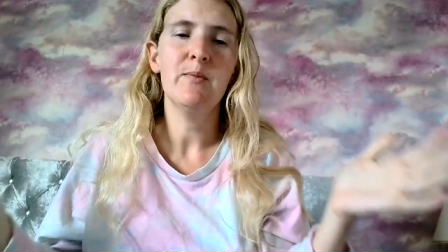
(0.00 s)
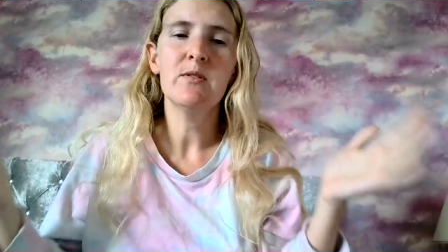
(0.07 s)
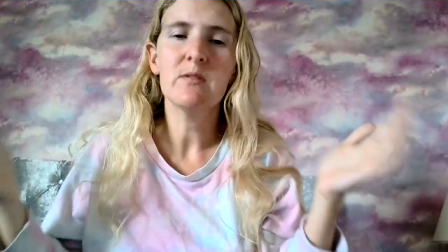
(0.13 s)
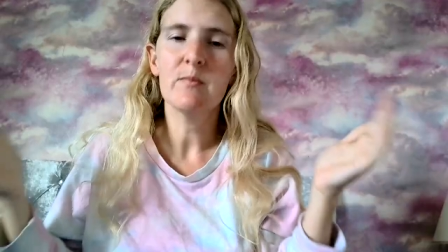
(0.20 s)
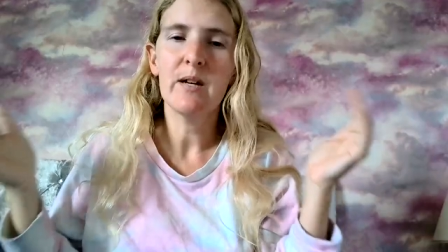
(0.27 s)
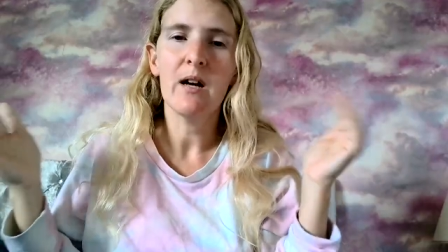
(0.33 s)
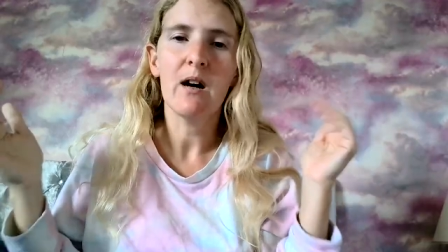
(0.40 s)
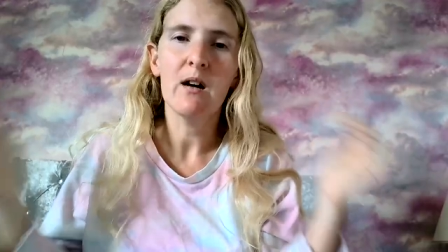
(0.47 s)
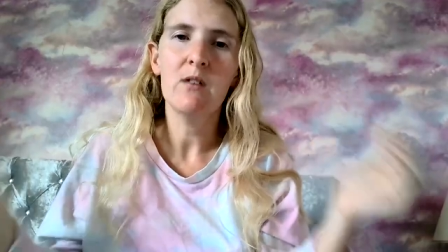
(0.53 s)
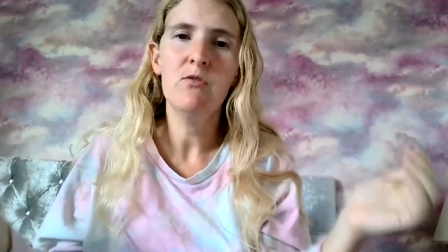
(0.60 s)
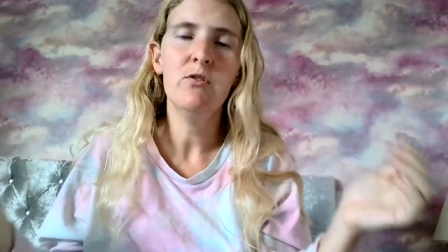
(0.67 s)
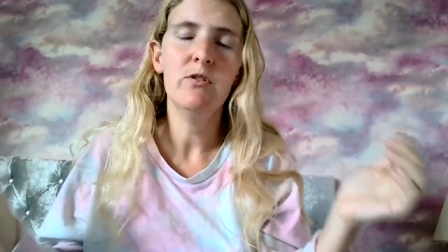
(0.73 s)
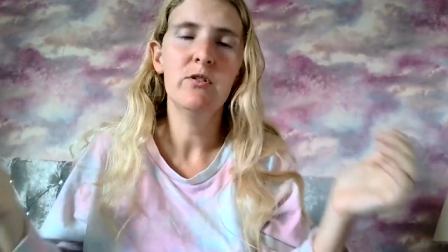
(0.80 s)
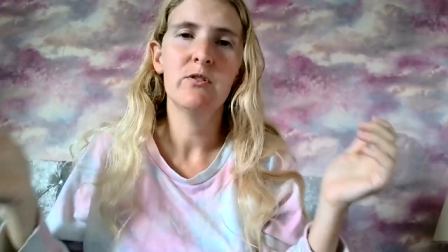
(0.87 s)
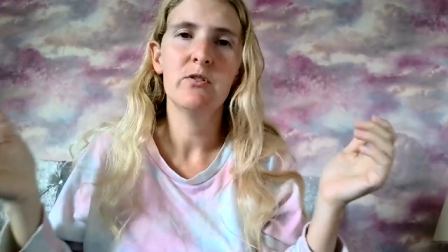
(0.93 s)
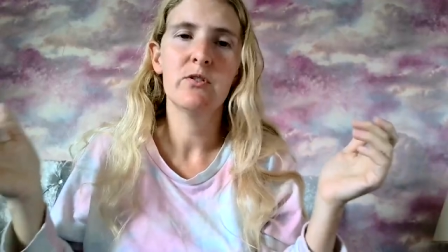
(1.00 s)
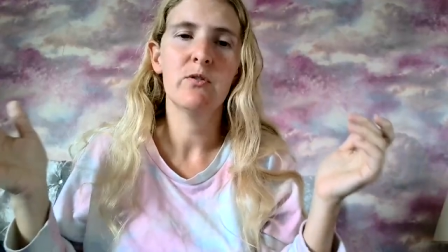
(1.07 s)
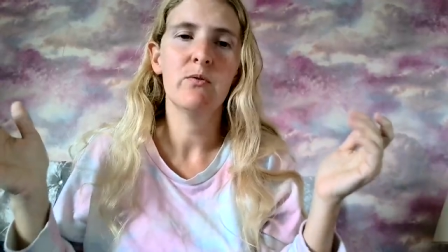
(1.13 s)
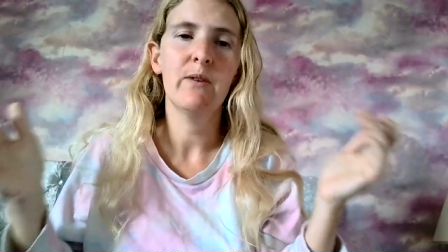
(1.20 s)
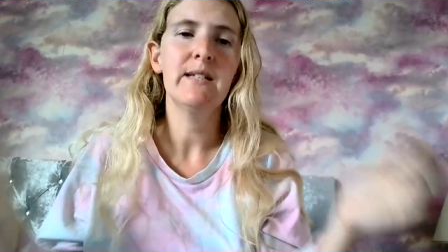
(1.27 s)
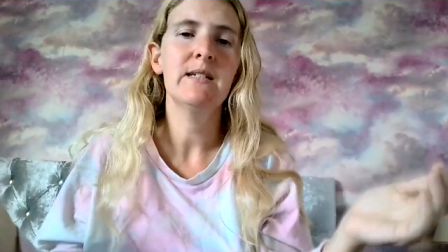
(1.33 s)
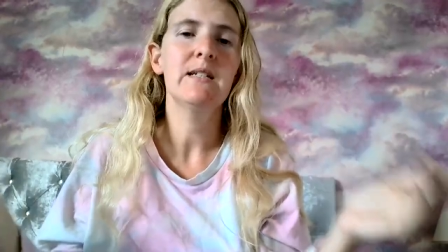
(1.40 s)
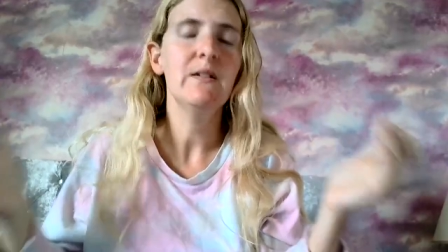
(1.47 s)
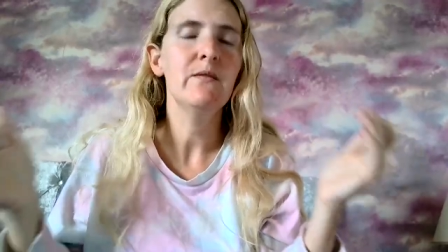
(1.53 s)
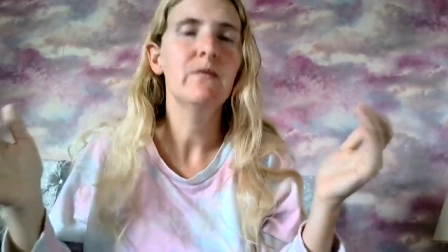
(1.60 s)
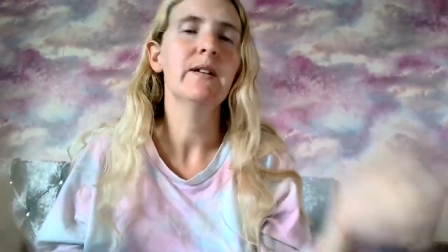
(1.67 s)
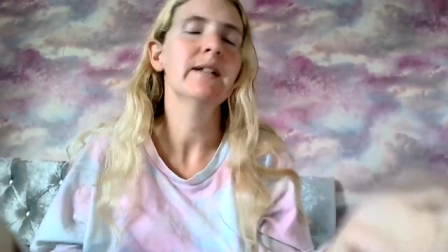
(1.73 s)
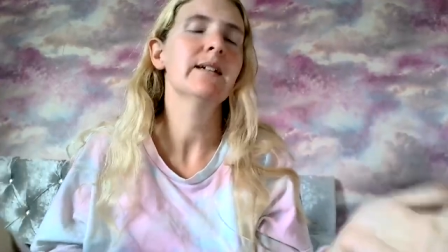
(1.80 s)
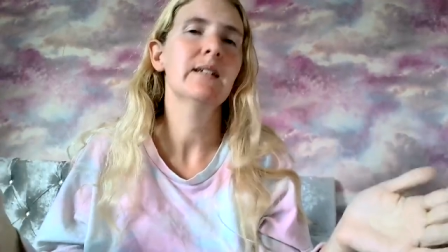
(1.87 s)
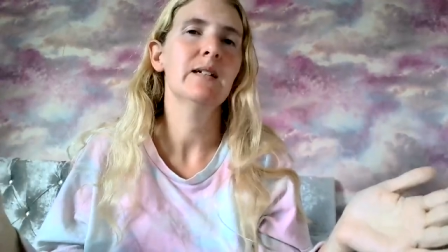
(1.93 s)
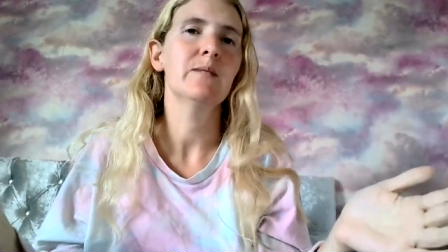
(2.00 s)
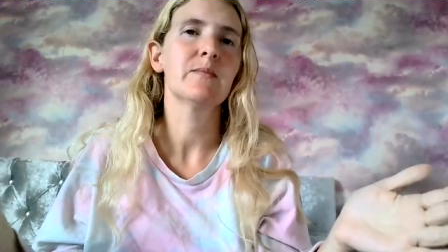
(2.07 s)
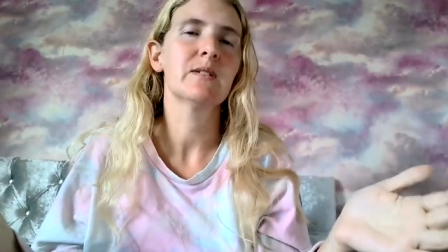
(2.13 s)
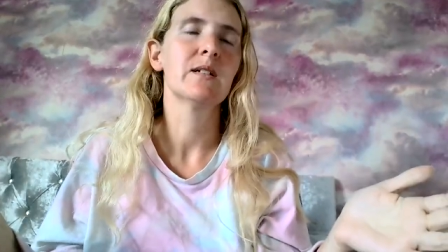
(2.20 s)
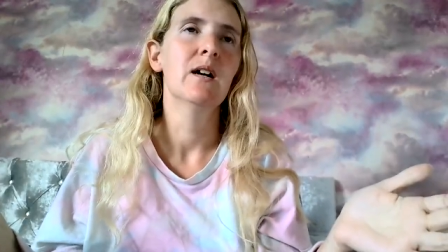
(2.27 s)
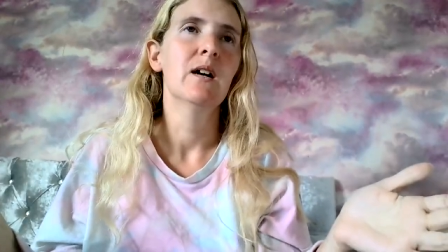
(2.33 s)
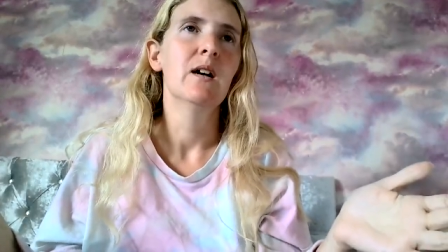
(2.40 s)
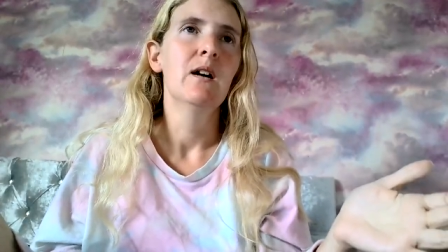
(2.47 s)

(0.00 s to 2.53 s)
to be 120 victims,